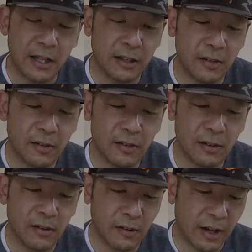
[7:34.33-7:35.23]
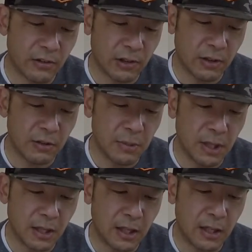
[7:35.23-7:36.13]
think this actually could be
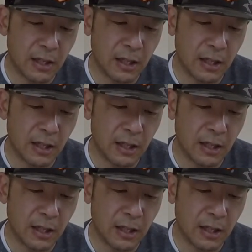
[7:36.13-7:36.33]
the key to